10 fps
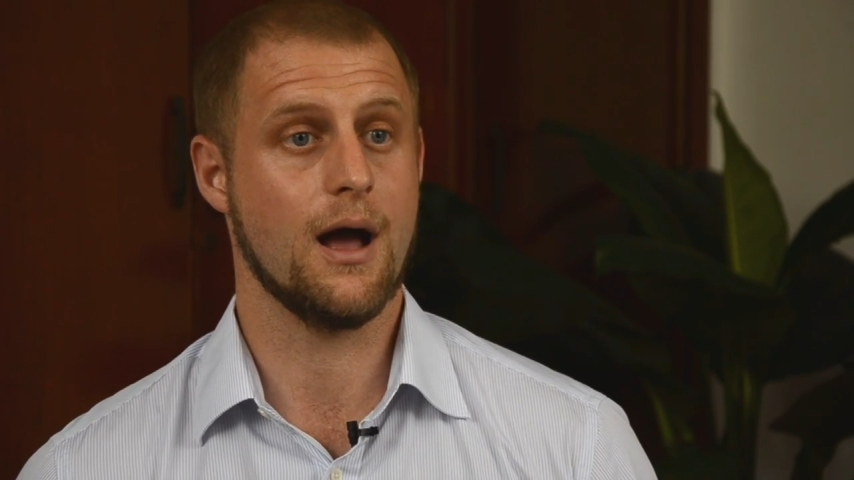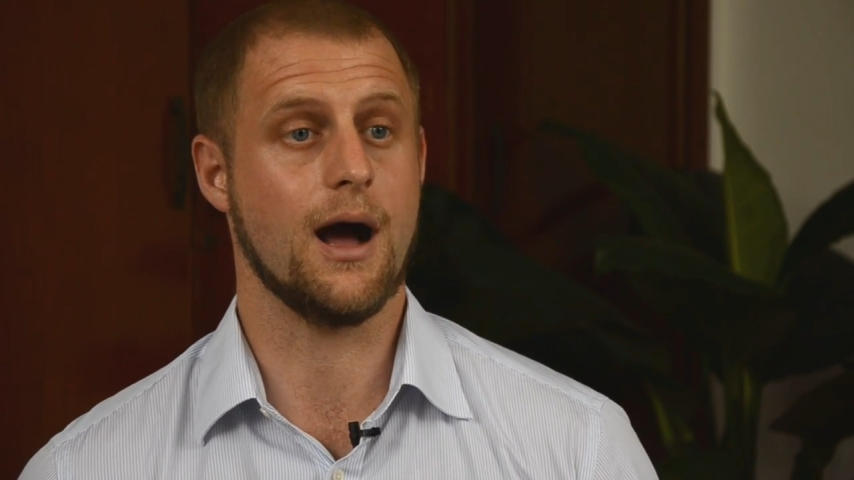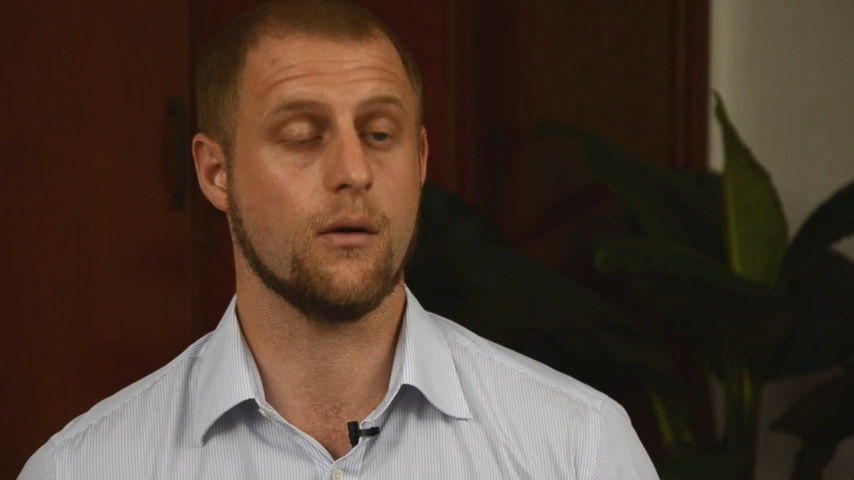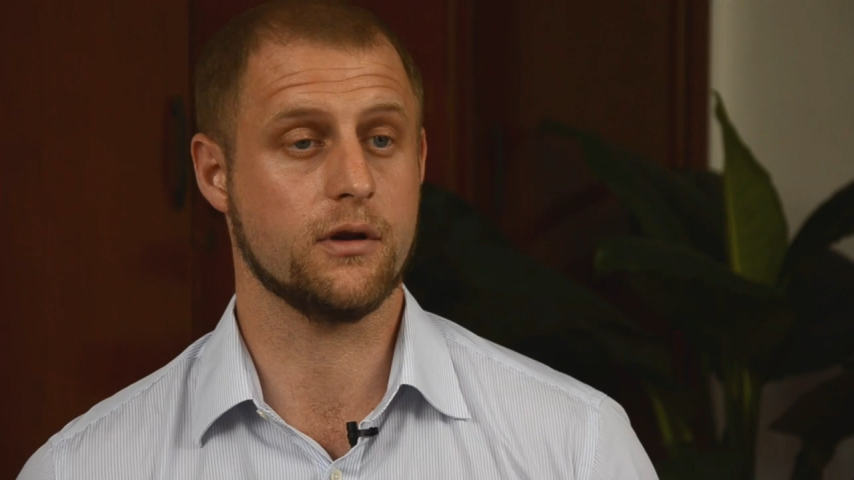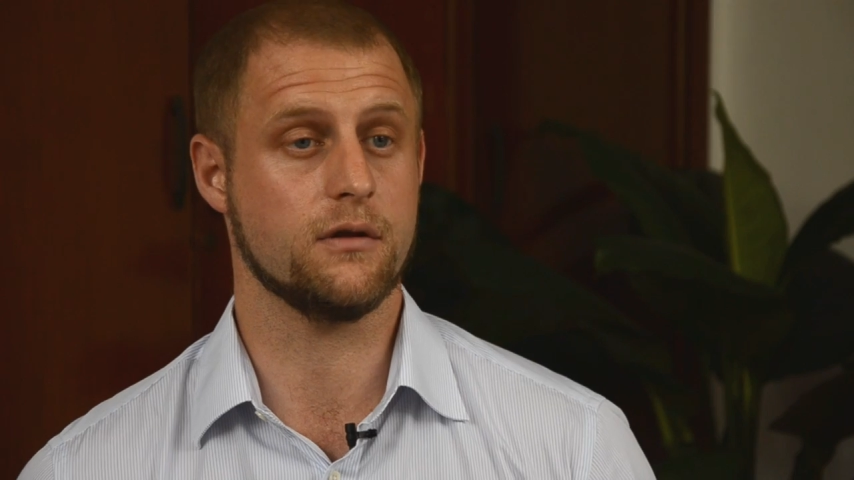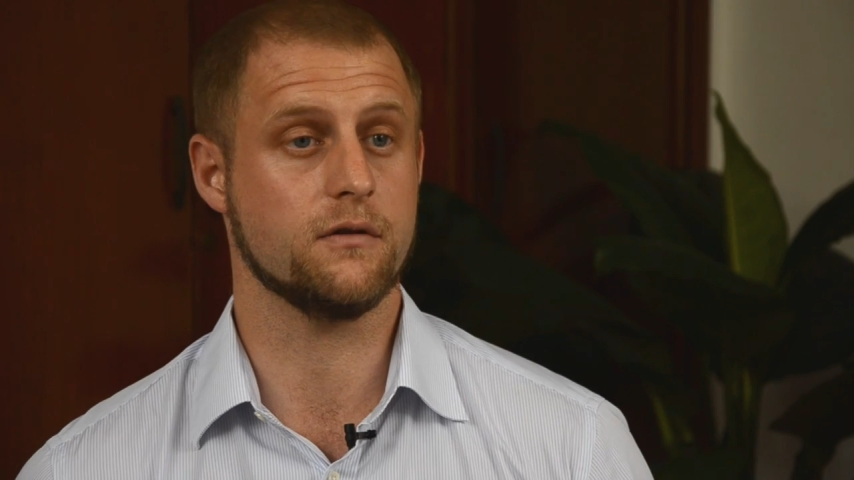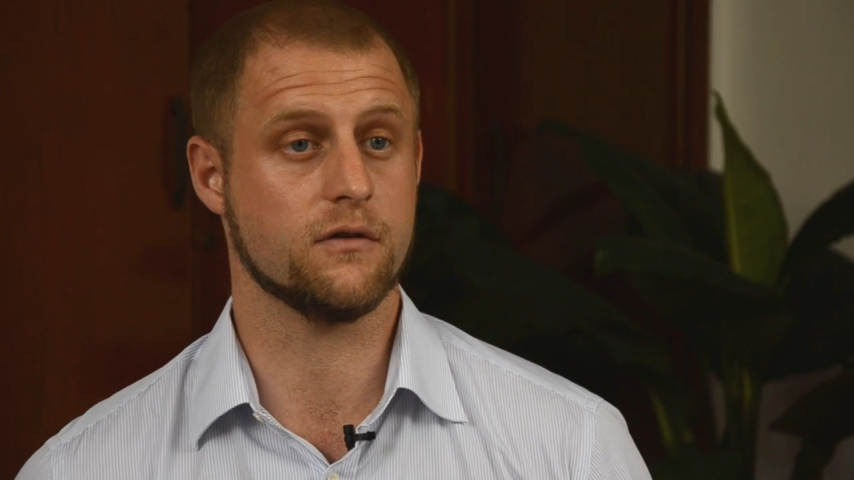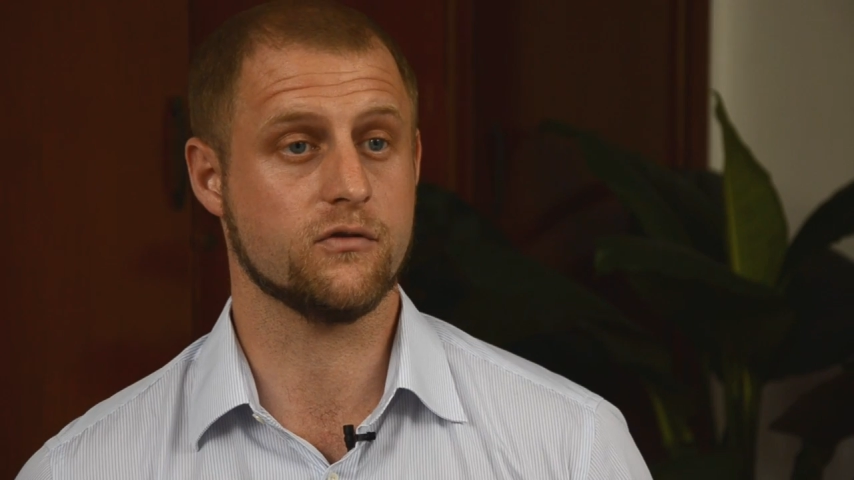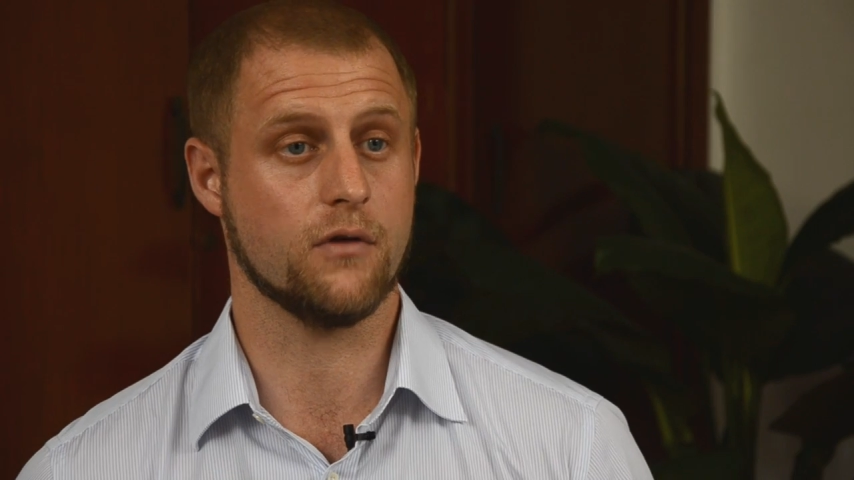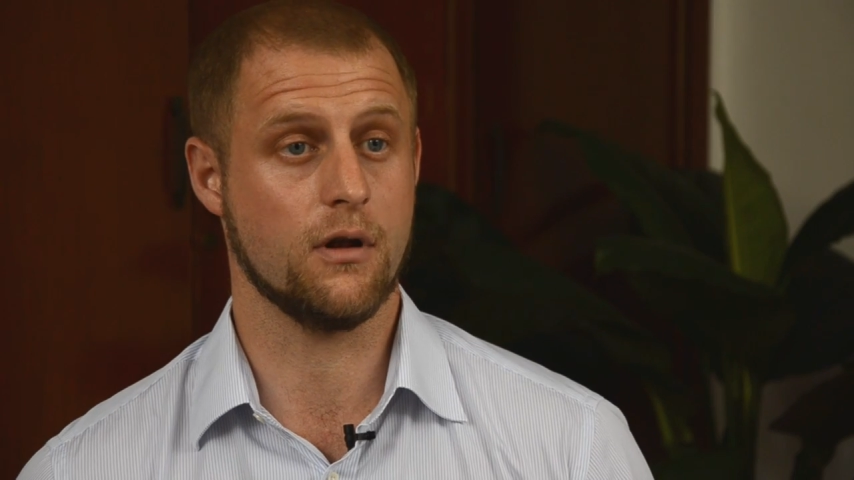how to
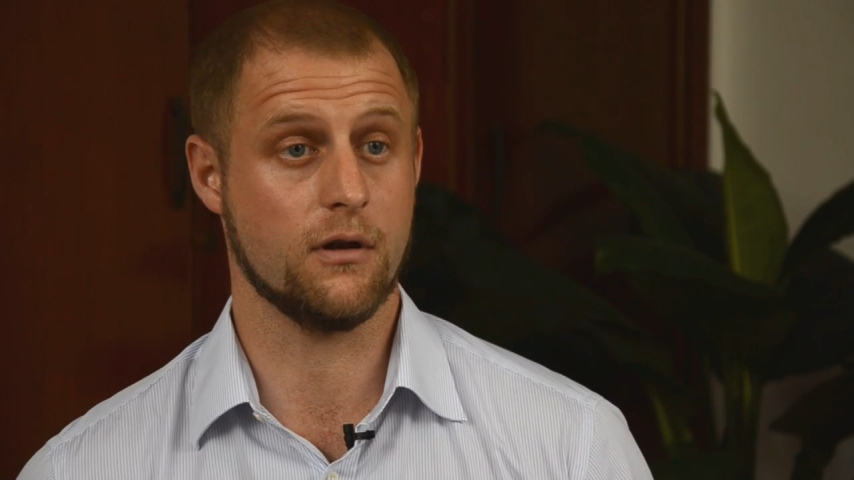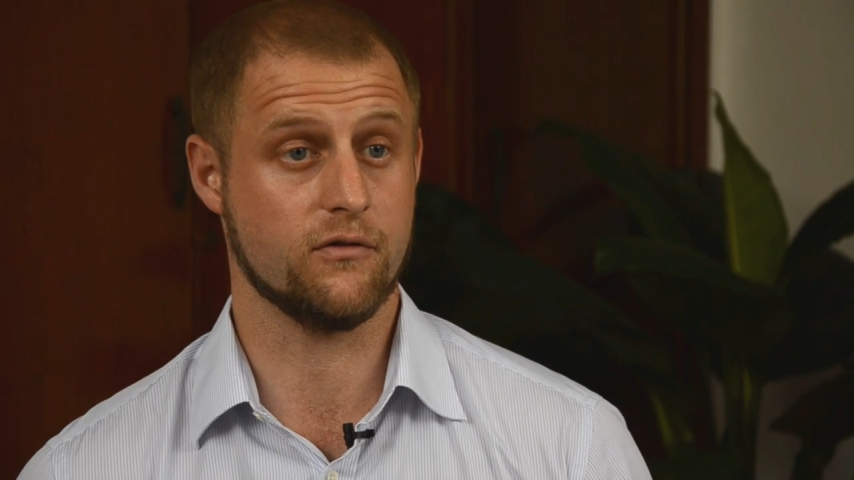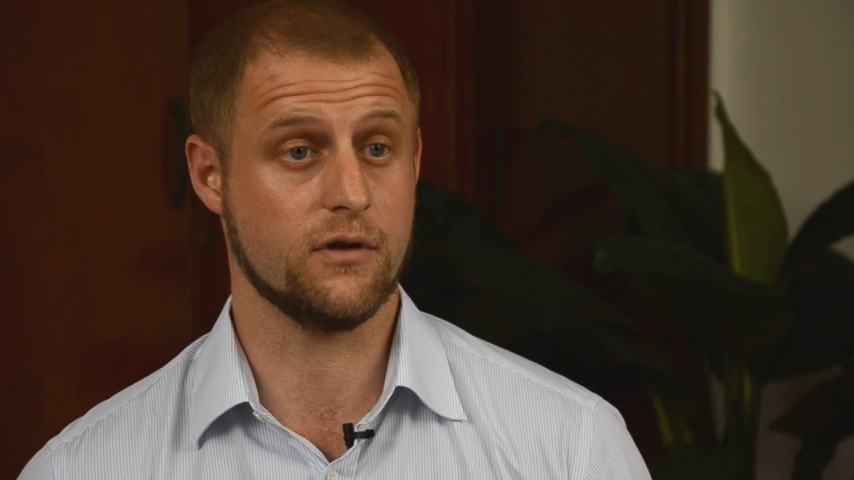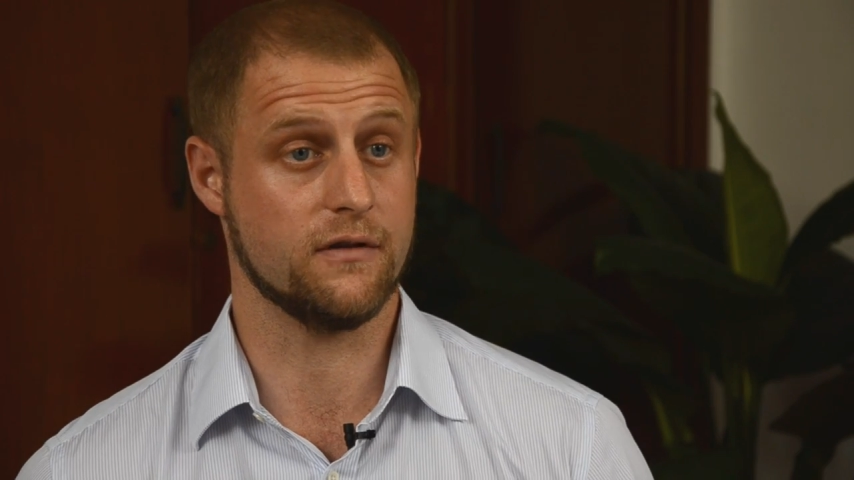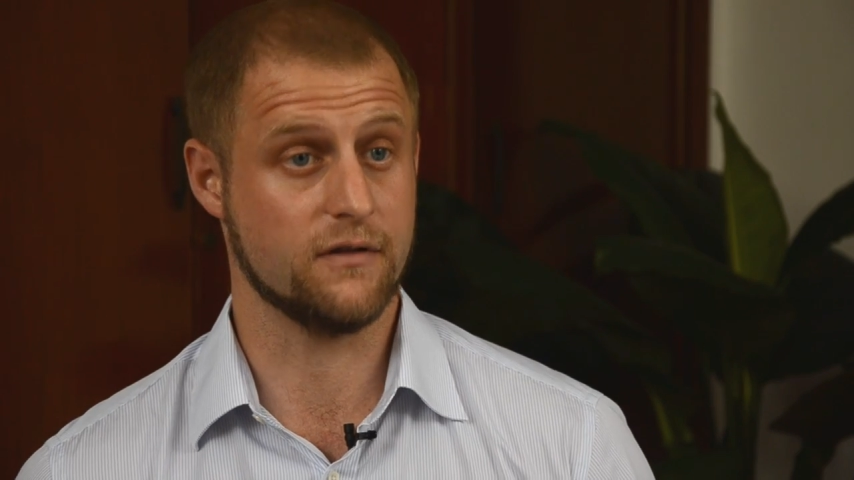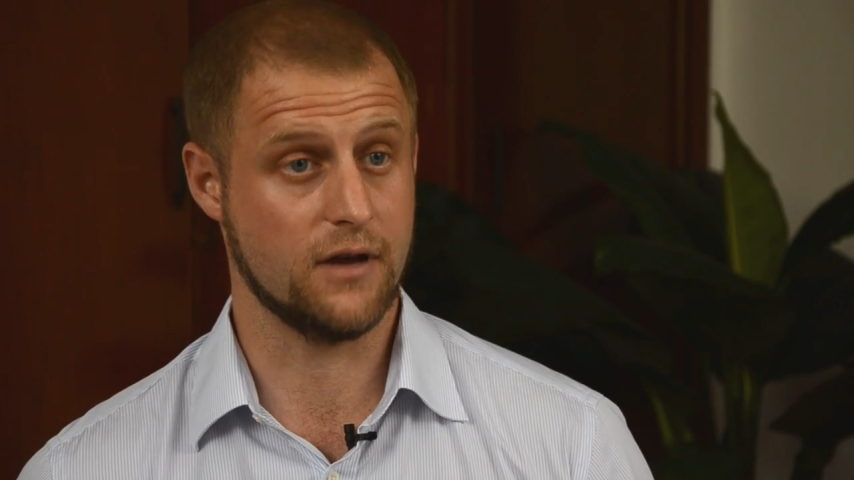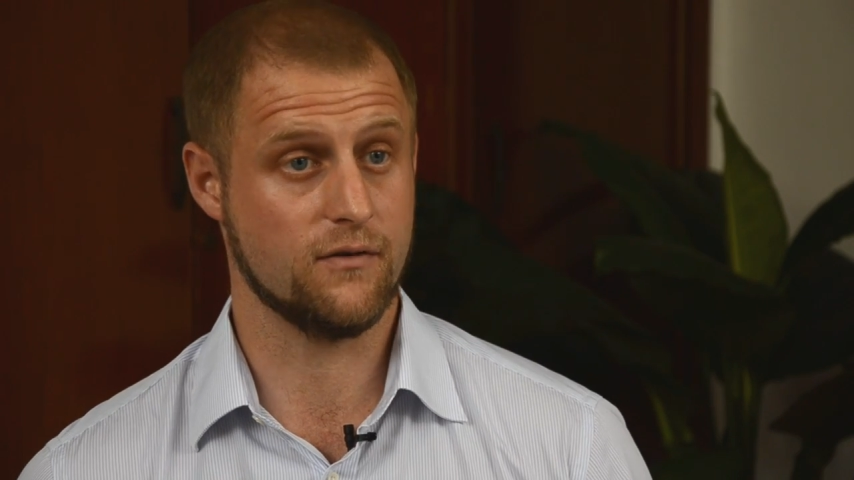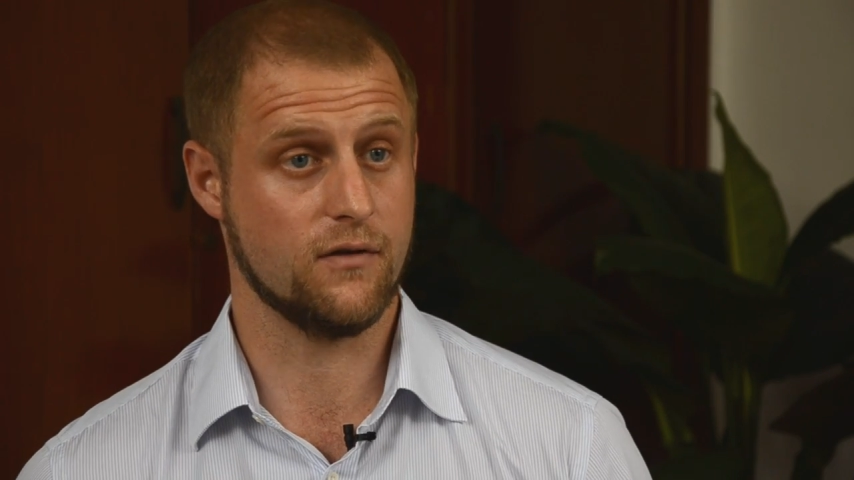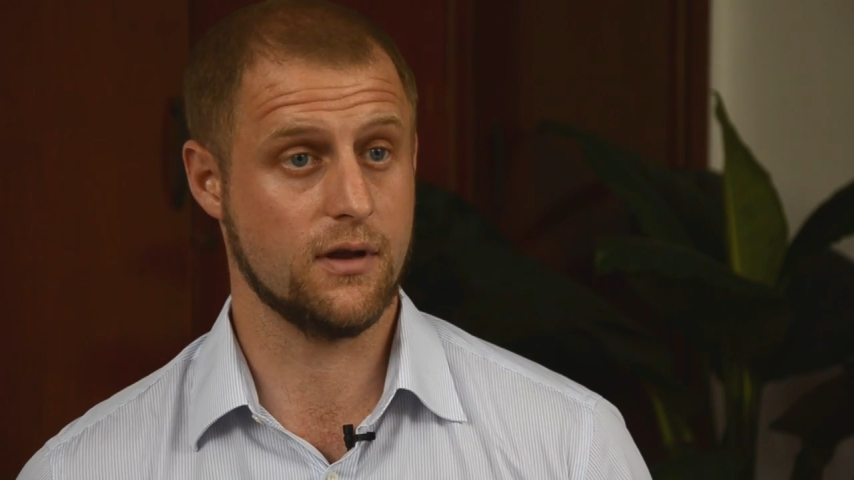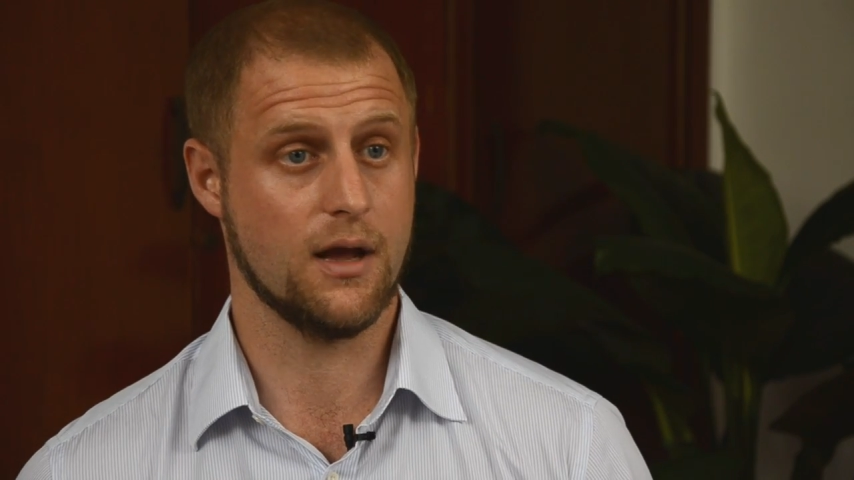use a latrine
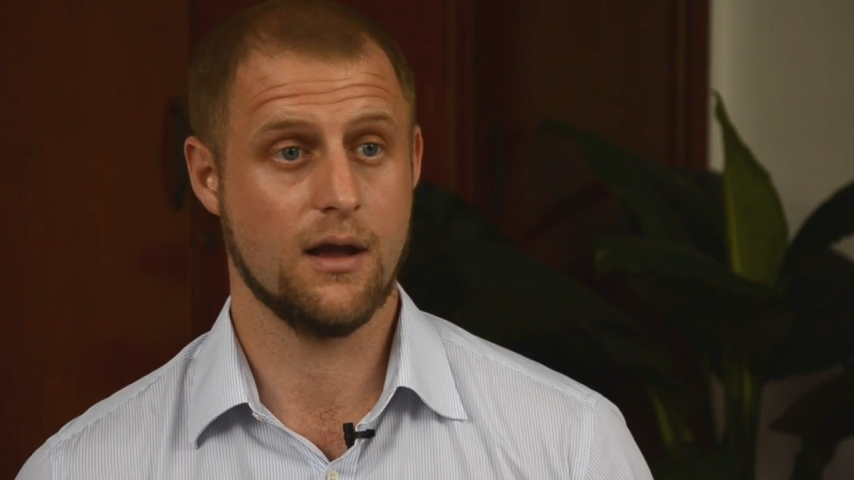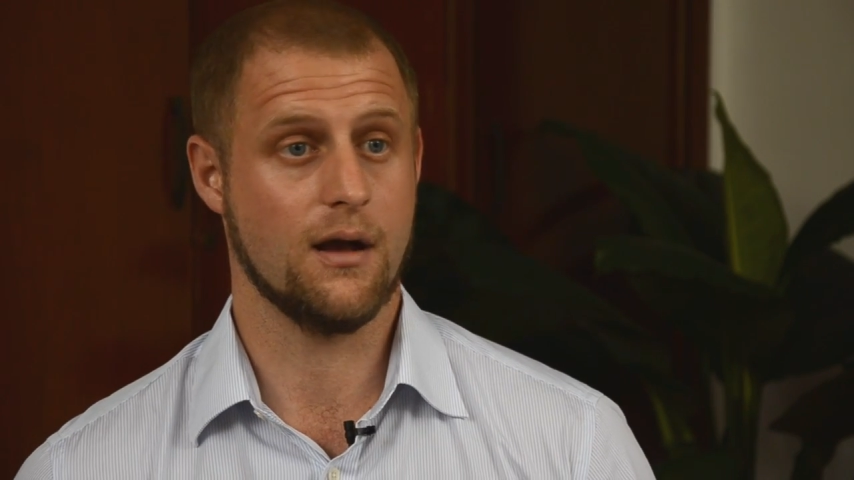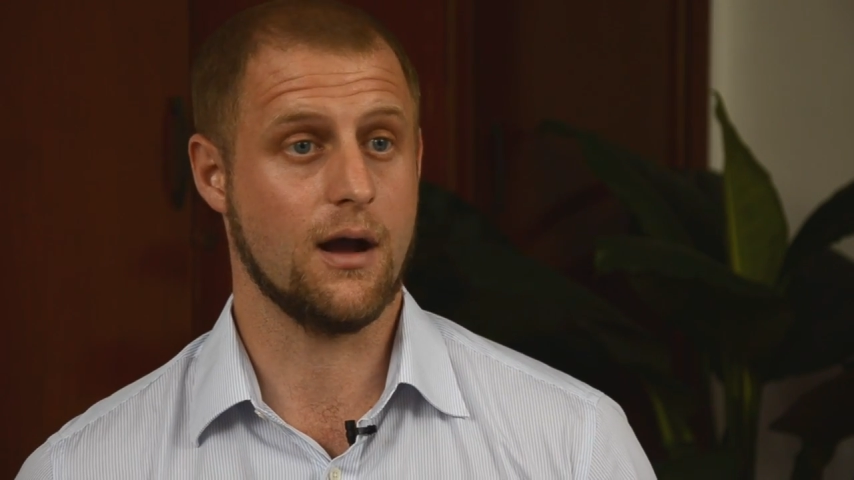safely,